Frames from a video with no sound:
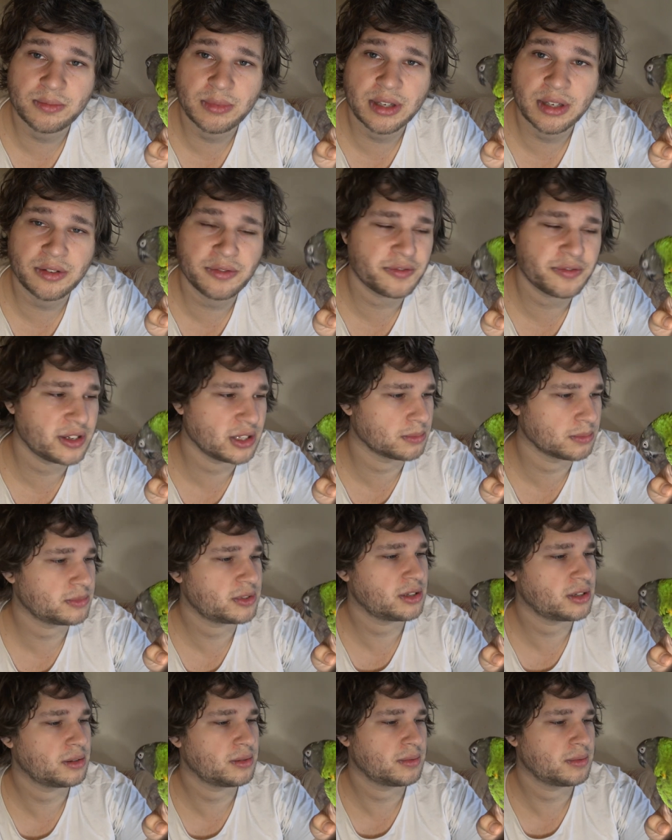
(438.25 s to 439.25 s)
being
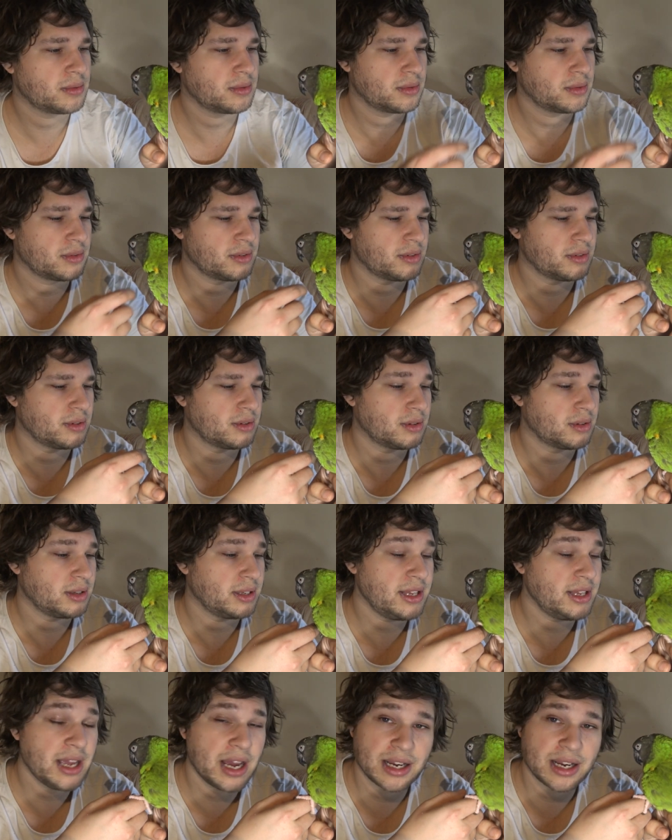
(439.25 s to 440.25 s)
filmed.
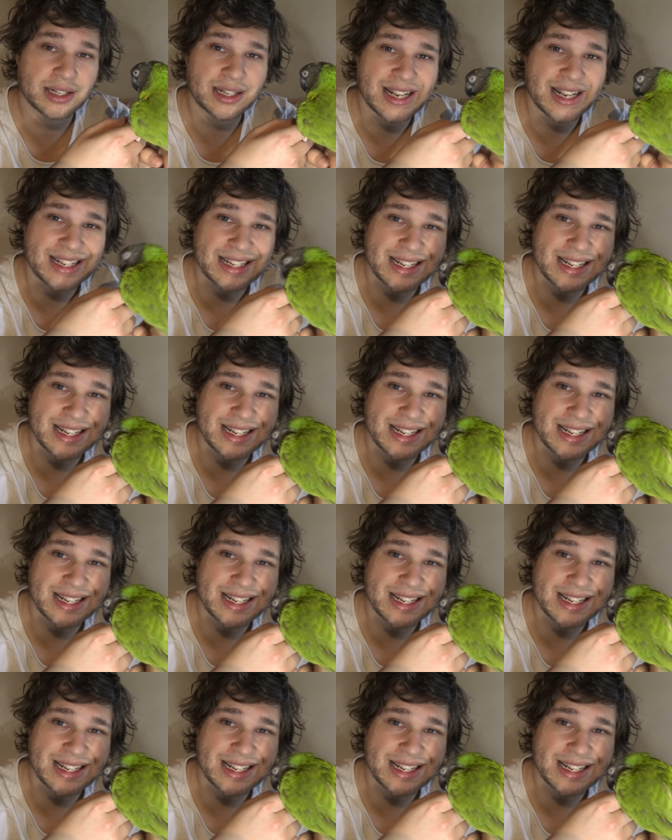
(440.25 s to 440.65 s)
Yeah.